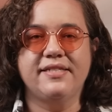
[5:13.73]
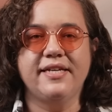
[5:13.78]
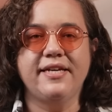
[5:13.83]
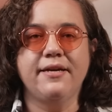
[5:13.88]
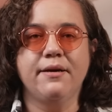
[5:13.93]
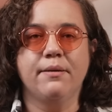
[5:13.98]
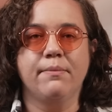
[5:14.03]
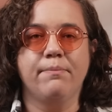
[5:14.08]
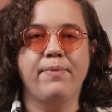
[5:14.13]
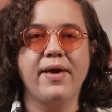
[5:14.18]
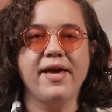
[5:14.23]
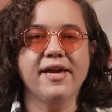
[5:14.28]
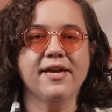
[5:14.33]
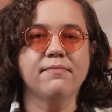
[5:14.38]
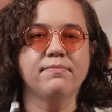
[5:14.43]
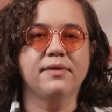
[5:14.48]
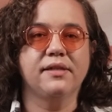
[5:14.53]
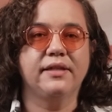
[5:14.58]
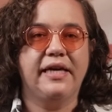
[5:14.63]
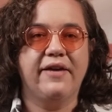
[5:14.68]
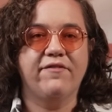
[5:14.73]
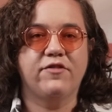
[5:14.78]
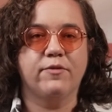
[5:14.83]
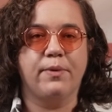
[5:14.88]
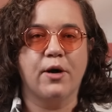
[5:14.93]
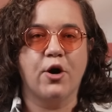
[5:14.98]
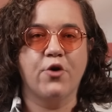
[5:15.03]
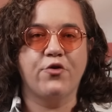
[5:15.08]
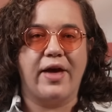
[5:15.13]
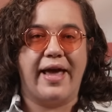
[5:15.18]
See, Bacon believed
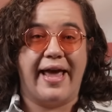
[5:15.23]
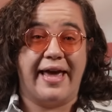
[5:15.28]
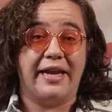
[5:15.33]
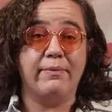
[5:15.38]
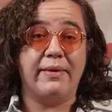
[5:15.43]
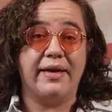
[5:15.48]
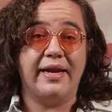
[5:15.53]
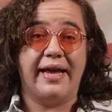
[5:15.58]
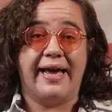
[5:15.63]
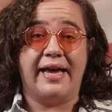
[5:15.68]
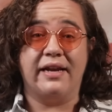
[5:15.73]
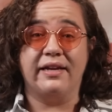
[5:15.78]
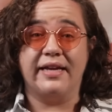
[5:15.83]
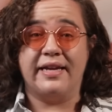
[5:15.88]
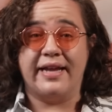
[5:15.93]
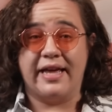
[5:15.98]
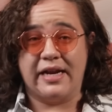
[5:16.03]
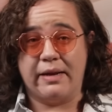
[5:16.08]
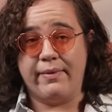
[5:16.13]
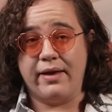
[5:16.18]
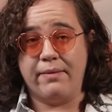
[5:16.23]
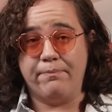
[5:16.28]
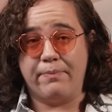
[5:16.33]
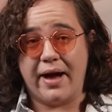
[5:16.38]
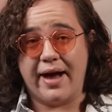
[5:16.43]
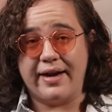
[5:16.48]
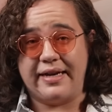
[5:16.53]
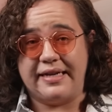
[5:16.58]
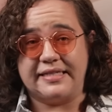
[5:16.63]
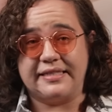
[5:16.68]
both animate and inanimate
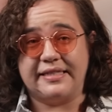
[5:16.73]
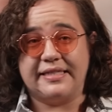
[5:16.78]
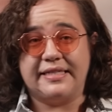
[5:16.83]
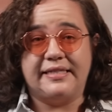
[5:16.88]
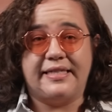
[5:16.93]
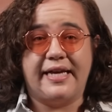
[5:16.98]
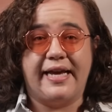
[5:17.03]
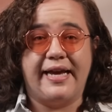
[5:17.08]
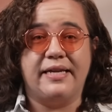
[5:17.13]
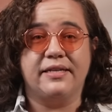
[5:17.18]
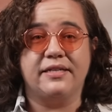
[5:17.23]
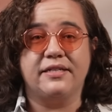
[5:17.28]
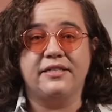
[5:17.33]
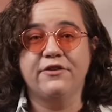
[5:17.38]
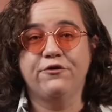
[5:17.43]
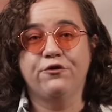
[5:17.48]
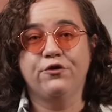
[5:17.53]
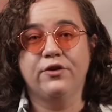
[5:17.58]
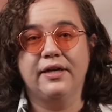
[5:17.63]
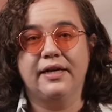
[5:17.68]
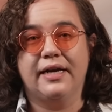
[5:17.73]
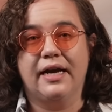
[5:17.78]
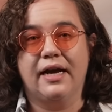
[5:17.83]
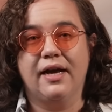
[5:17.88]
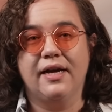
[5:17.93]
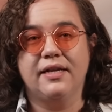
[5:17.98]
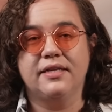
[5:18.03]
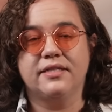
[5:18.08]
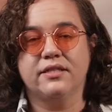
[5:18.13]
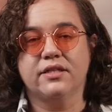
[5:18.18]
bodies contained different
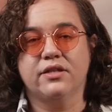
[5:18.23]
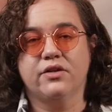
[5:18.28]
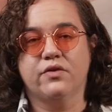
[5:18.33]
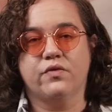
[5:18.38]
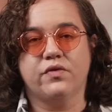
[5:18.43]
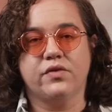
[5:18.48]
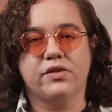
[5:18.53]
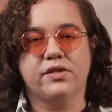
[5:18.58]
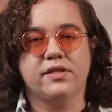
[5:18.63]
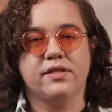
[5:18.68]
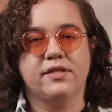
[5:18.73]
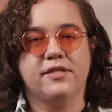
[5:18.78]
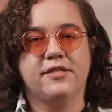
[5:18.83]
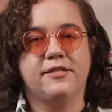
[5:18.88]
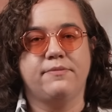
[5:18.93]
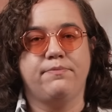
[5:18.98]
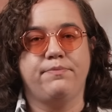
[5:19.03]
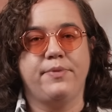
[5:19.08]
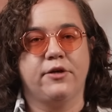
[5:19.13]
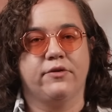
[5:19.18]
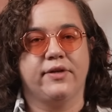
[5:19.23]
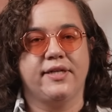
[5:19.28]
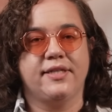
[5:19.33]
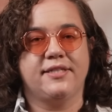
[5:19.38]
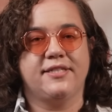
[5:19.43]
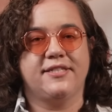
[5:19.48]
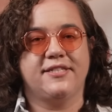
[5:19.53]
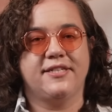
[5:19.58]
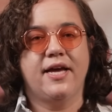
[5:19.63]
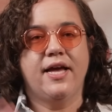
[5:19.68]
kinds of
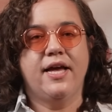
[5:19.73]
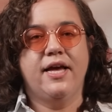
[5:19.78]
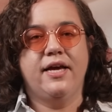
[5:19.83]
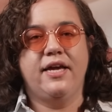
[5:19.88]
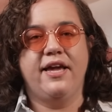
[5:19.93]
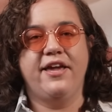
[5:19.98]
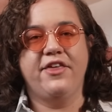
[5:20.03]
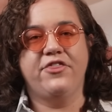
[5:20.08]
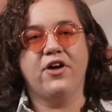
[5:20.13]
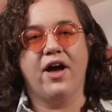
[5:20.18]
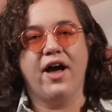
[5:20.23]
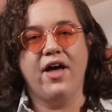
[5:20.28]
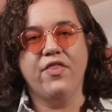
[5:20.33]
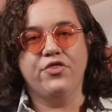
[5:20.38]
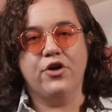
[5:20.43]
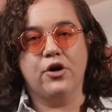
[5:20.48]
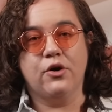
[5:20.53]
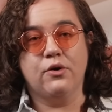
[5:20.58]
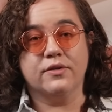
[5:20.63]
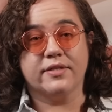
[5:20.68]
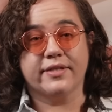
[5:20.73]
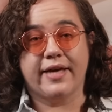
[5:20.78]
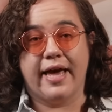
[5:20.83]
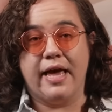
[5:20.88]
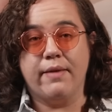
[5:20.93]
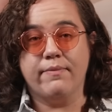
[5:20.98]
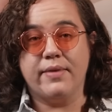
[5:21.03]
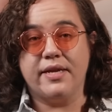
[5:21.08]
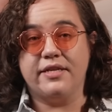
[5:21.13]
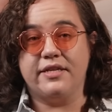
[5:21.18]
spirits. He thought those
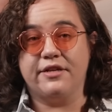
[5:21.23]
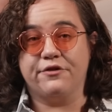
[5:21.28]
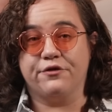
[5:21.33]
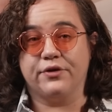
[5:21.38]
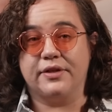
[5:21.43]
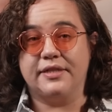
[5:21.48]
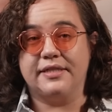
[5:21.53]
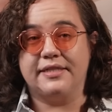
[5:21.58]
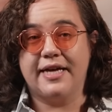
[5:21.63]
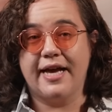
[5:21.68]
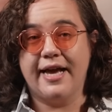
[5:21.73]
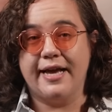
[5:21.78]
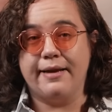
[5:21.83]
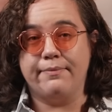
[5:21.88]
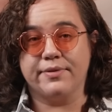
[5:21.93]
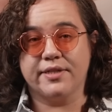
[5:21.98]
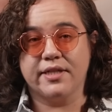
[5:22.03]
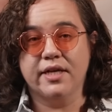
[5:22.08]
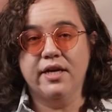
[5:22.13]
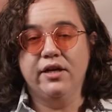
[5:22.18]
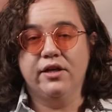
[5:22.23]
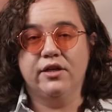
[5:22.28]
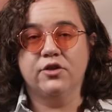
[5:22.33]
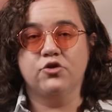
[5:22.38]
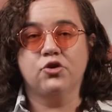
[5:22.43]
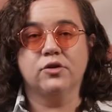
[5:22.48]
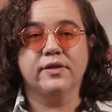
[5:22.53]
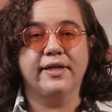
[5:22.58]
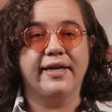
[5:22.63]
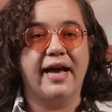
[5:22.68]
came in different types,
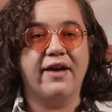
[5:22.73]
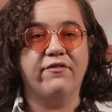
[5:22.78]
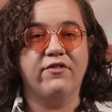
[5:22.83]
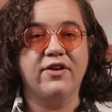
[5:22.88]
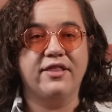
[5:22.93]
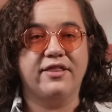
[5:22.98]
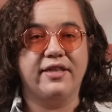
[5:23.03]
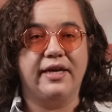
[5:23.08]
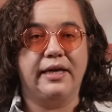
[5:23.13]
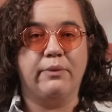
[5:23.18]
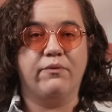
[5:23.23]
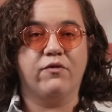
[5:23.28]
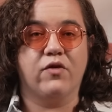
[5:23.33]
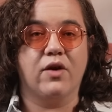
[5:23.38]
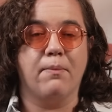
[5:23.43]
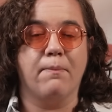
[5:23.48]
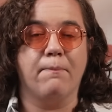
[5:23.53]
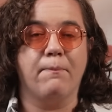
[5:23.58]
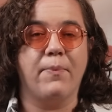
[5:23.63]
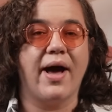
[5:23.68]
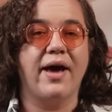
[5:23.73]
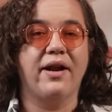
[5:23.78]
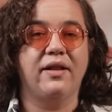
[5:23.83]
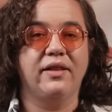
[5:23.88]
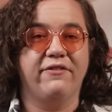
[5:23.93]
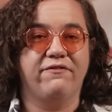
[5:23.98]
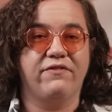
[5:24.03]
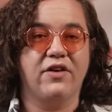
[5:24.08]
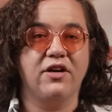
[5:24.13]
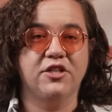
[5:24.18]
controlling everything from
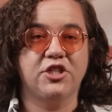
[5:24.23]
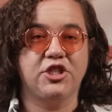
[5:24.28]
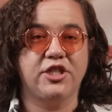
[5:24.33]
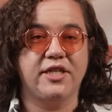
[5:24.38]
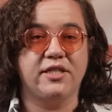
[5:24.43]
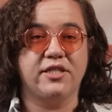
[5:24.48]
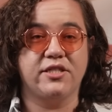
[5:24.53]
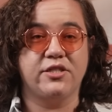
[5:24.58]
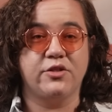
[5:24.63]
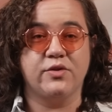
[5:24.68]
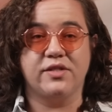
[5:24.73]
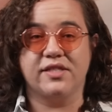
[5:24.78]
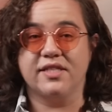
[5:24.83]
bodily functions to